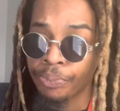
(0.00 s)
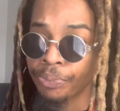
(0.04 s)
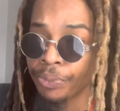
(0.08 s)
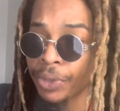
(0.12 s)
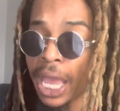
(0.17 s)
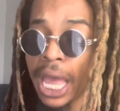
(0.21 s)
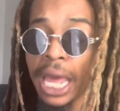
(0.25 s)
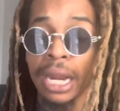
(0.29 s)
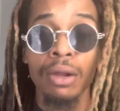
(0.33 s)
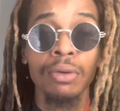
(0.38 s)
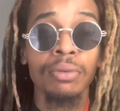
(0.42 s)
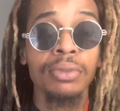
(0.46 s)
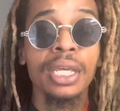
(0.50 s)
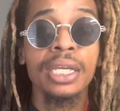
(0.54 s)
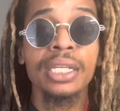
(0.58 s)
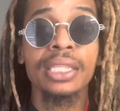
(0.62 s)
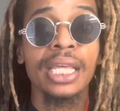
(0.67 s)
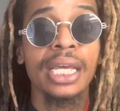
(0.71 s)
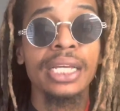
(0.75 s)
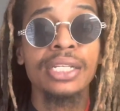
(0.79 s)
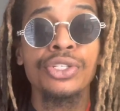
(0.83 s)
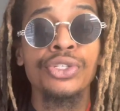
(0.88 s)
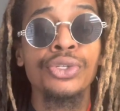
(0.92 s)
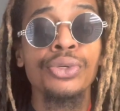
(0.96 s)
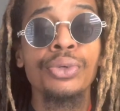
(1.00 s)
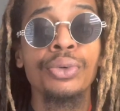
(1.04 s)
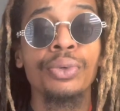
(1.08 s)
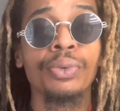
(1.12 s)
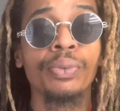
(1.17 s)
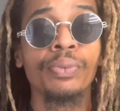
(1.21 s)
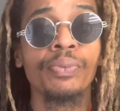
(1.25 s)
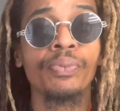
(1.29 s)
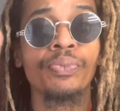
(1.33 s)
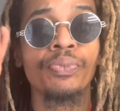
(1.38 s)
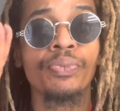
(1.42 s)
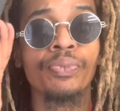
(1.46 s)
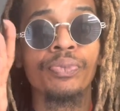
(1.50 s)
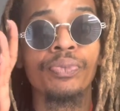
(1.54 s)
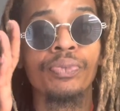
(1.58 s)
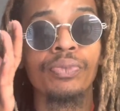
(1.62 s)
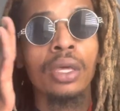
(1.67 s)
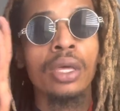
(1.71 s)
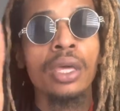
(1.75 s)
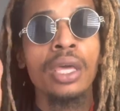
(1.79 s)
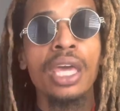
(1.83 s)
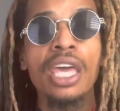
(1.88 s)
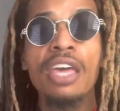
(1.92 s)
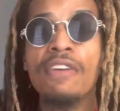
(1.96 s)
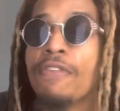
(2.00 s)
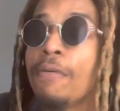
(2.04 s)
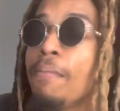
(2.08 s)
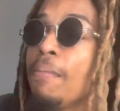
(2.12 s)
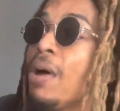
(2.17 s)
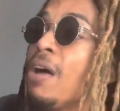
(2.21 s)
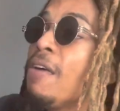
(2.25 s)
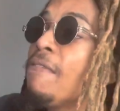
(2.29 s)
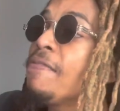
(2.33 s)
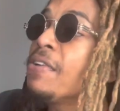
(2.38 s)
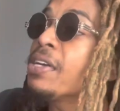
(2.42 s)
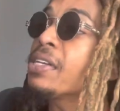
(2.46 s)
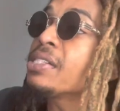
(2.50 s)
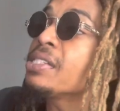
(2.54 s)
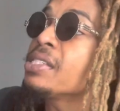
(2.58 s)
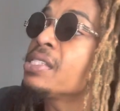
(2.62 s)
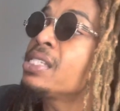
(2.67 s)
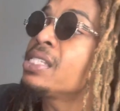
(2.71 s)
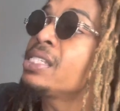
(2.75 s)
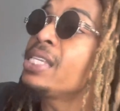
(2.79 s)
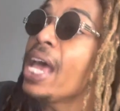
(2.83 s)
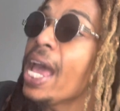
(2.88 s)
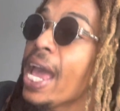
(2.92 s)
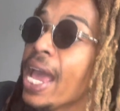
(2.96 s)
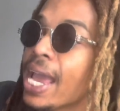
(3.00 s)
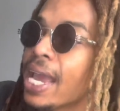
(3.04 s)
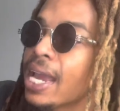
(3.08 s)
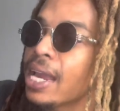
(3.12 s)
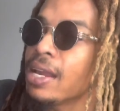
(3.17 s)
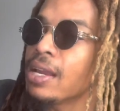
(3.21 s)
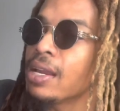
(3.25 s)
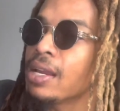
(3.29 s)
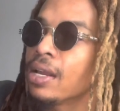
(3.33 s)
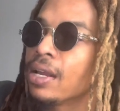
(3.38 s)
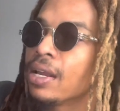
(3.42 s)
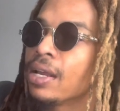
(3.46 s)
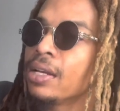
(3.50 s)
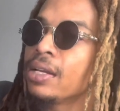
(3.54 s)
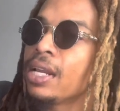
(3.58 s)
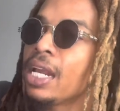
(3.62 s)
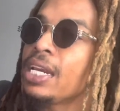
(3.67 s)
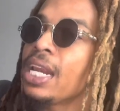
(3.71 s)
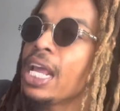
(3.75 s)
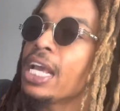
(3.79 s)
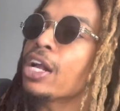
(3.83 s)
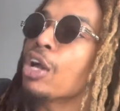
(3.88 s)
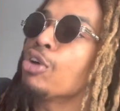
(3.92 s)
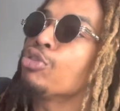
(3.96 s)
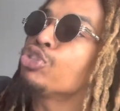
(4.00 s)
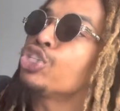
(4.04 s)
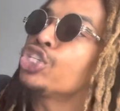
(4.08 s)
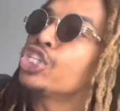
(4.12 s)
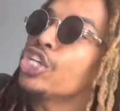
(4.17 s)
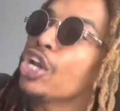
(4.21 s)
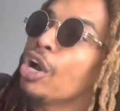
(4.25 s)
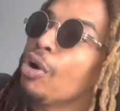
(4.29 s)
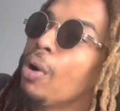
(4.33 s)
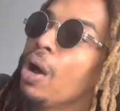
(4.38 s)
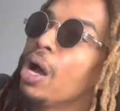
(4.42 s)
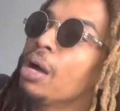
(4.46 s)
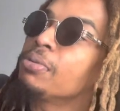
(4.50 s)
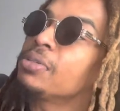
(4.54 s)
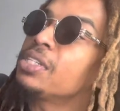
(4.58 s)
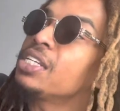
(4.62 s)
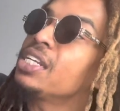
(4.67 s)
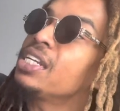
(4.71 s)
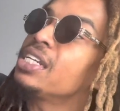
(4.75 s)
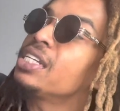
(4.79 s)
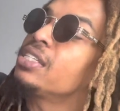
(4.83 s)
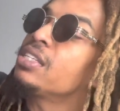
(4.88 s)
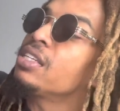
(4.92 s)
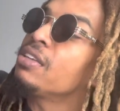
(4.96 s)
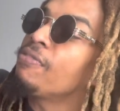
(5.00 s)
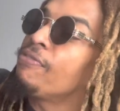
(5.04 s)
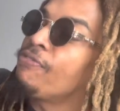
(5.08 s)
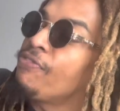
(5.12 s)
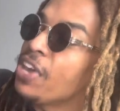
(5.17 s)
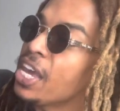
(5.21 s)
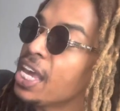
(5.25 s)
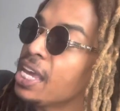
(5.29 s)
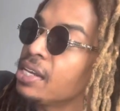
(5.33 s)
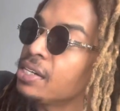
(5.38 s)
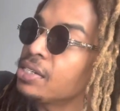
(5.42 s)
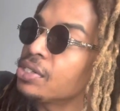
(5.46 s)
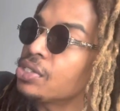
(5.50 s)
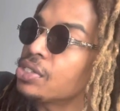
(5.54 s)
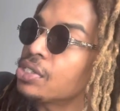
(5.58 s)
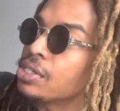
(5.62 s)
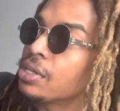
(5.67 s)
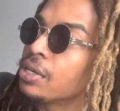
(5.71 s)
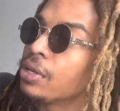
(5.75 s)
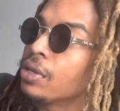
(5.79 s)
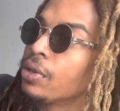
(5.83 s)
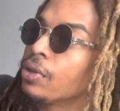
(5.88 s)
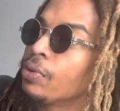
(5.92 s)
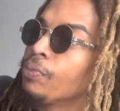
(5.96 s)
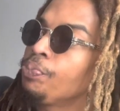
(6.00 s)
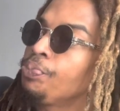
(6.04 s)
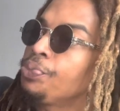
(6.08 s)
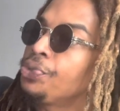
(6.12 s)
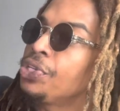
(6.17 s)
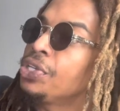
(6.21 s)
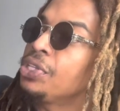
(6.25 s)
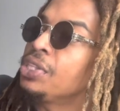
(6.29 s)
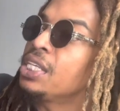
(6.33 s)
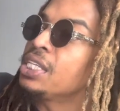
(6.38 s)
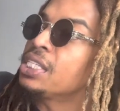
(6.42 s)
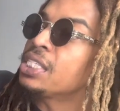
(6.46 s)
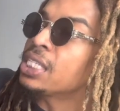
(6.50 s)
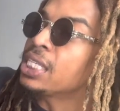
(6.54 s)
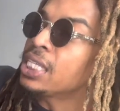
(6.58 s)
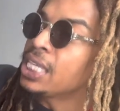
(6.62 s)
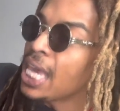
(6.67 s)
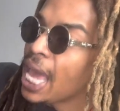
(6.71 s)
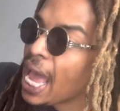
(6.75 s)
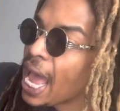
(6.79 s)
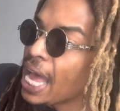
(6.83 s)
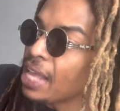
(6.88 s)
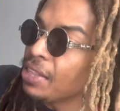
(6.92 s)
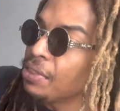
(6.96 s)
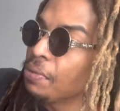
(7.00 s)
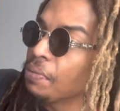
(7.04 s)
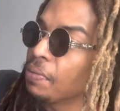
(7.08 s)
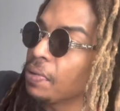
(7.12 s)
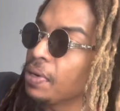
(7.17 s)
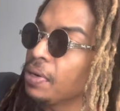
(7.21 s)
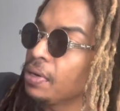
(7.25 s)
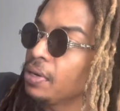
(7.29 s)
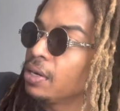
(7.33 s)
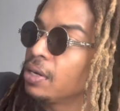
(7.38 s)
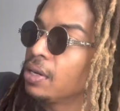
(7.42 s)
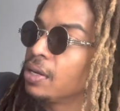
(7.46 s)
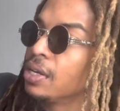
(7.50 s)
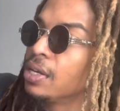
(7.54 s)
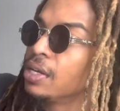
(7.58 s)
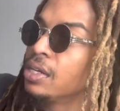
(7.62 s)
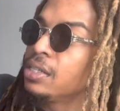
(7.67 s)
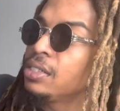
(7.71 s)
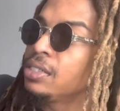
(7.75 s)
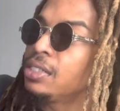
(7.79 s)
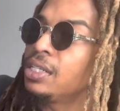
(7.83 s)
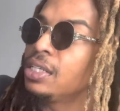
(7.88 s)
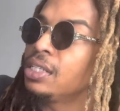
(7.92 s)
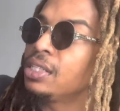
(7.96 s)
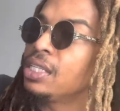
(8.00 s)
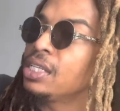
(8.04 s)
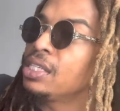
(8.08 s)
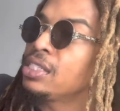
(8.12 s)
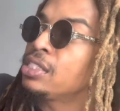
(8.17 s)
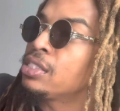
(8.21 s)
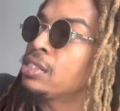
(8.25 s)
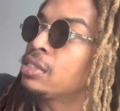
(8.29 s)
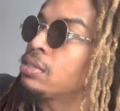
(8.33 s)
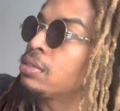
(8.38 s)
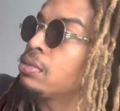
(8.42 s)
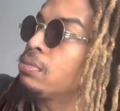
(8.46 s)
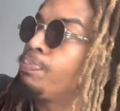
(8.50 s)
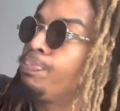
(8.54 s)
I don't think that's true. If a motherfucker say that they gonna show up to this event, to this gathering, to this